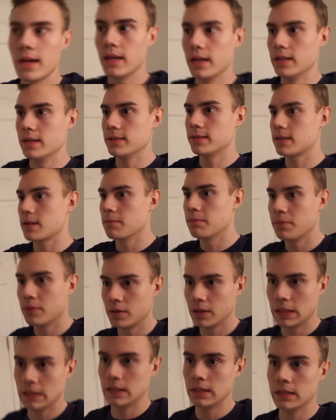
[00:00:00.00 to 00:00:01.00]
It is
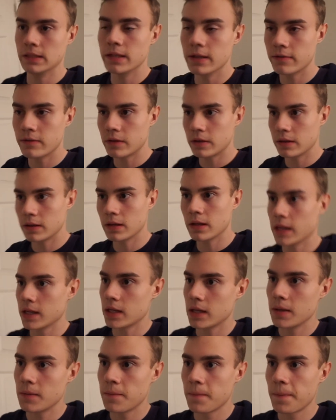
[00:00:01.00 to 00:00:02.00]
completely different like